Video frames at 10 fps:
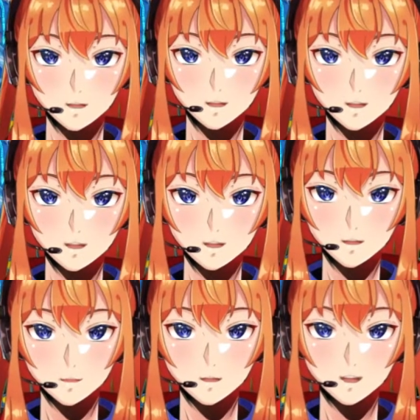It's
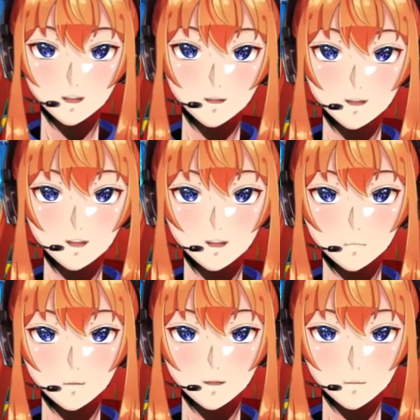not
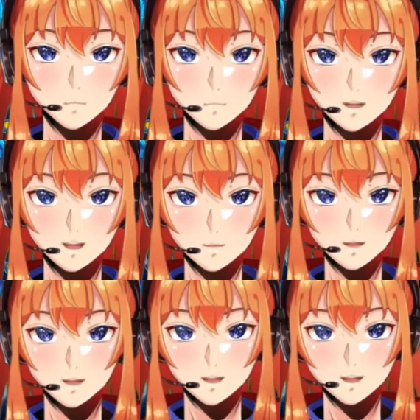uncommon to arrive at a
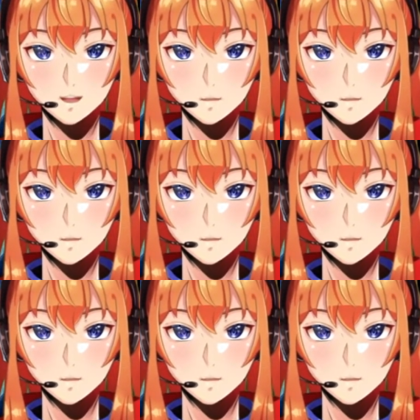city